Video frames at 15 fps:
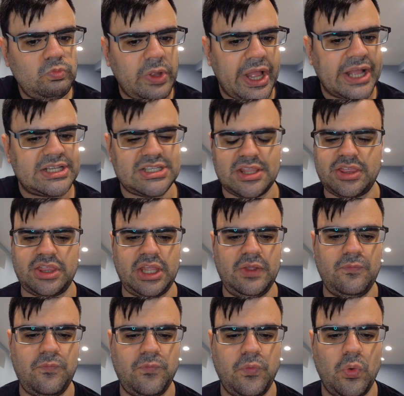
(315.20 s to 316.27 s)
has a
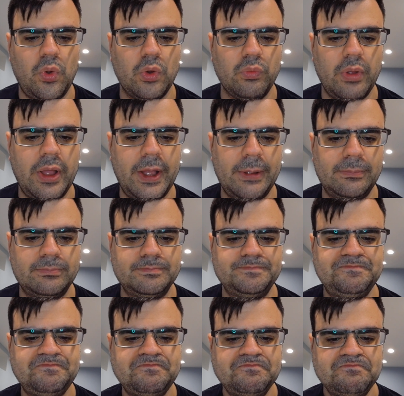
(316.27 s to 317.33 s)
thing for um,
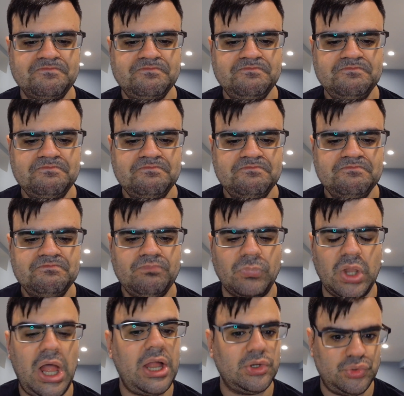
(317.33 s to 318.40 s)

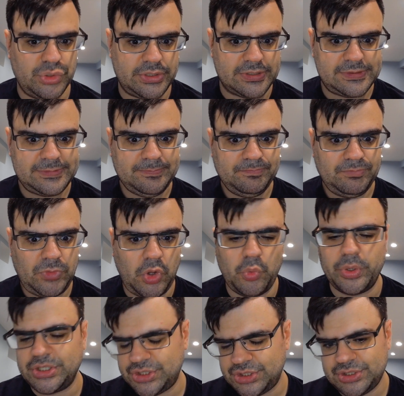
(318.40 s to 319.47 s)
Landra, who
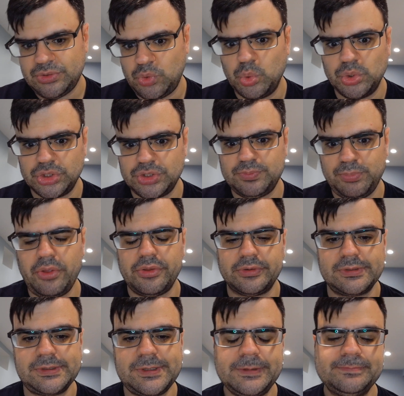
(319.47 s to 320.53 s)
is School's brother,
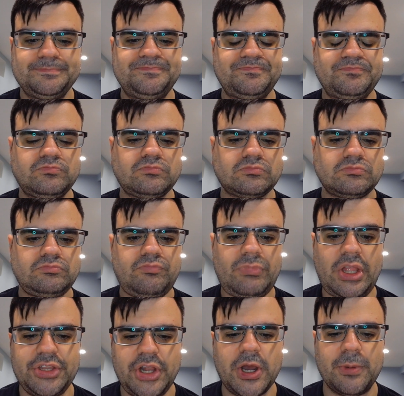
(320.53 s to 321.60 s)

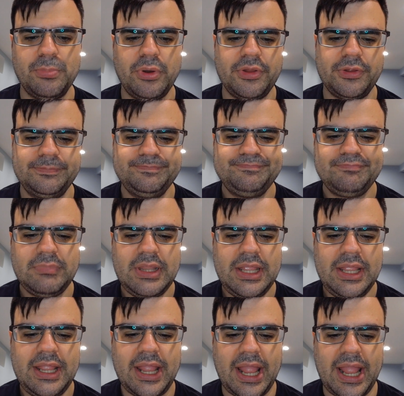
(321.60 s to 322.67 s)
younger brother.
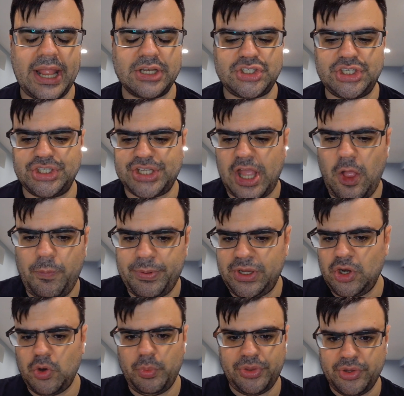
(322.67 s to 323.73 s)
And she's helping
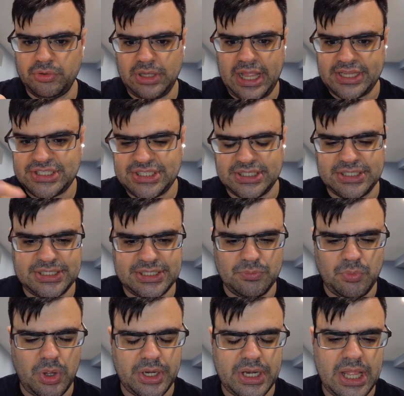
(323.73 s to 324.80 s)
her with her lessons and
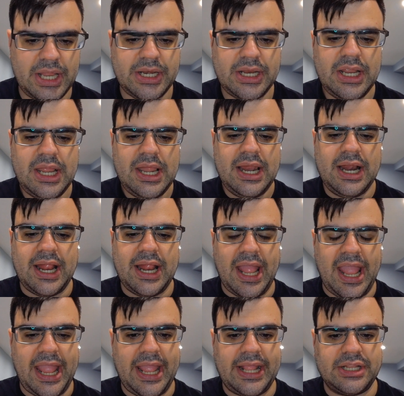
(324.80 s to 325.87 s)
whatnot.
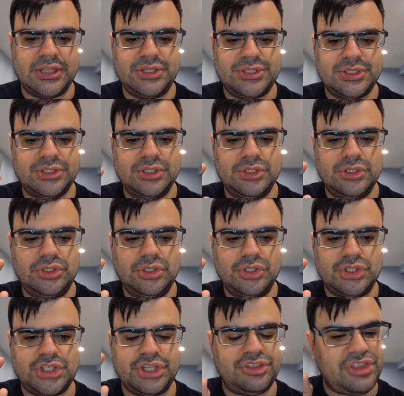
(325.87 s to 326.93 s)
And
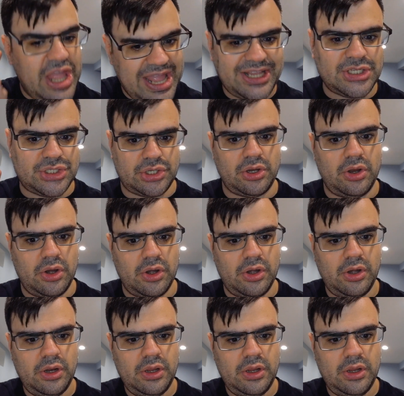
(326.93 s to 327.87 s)
she thanks her